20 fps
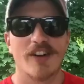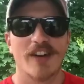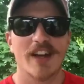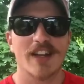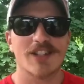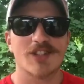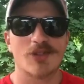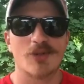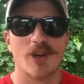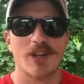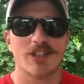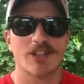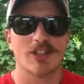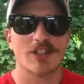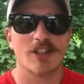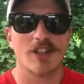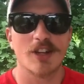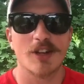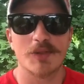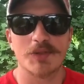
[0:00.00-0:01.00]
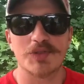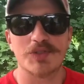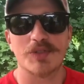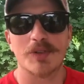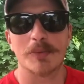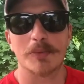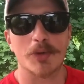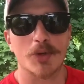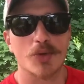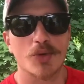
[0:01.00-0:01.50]
Our next question comes
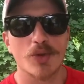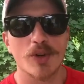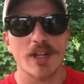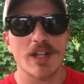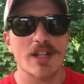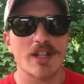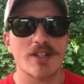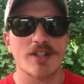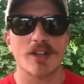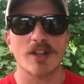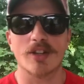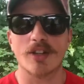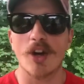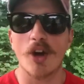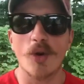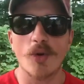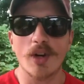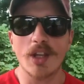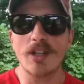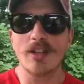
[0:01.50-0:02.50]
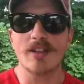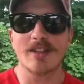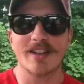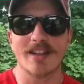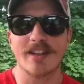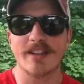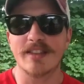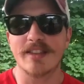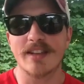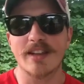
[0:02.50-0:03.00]
from Chris Aconi,
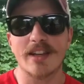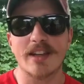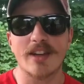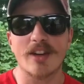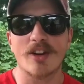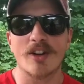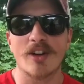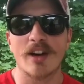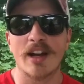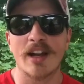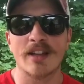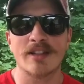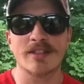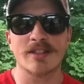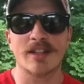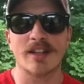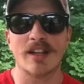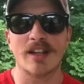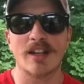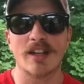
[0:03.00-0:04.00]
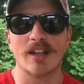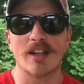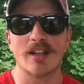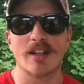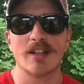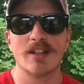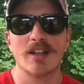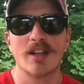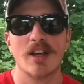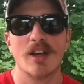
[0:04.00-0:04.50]
and they are asking
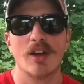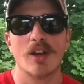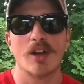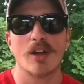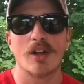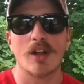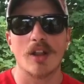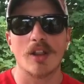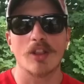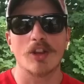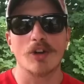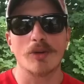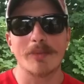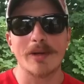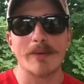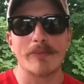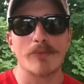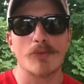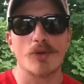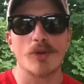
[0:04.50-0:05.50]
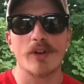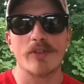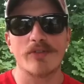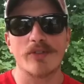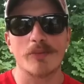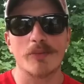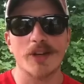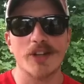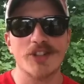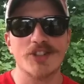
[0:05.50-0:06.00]
a little bit more
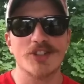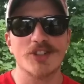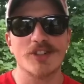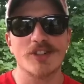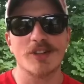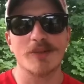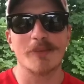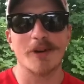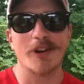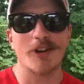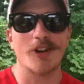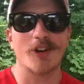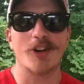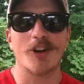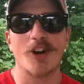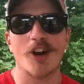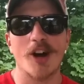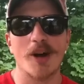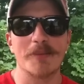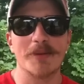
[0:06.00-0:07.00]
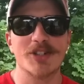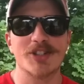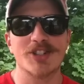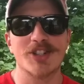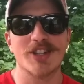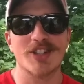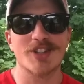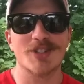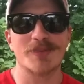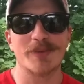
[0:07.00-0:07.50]
information about our
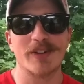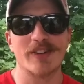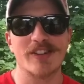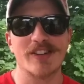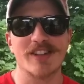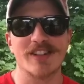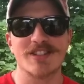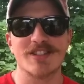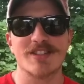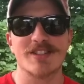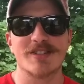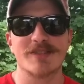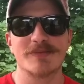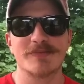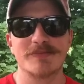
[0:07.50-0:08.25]
Amish experience.